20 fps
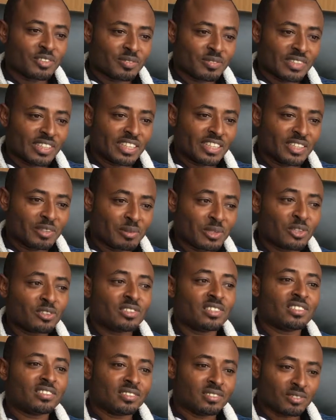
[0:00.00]
of the area, because
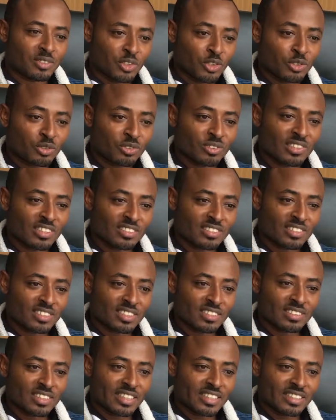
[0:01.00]
it's close to the city
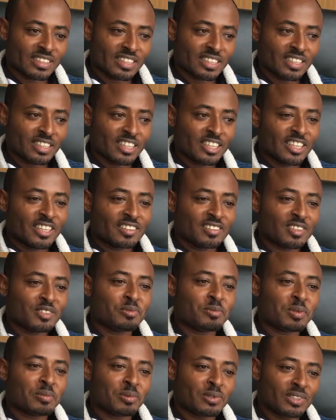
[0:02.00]
center. These
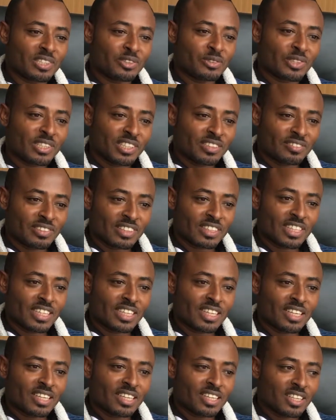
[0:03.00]
people that were living
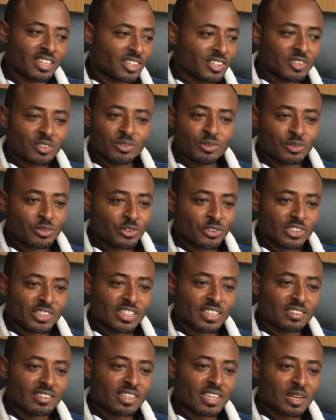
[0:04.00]
there could not
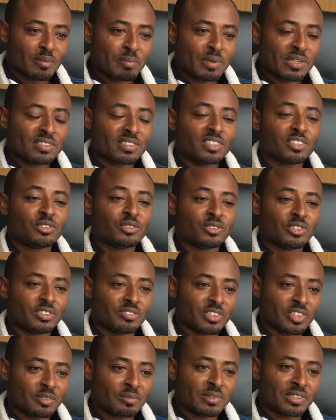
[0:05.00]
get the capacities to
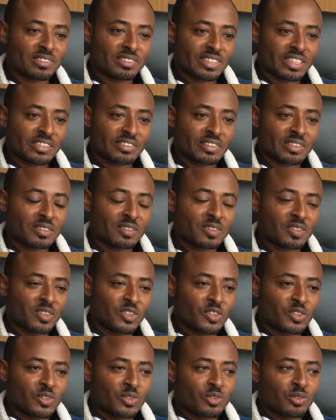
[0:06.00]
develop this area.
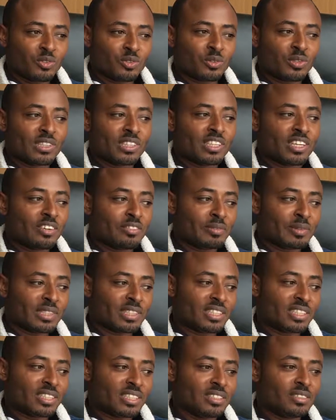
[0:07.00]
So what the government
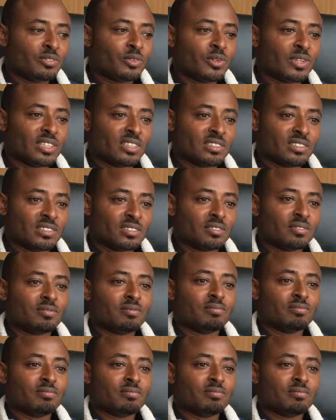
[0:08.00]
did was,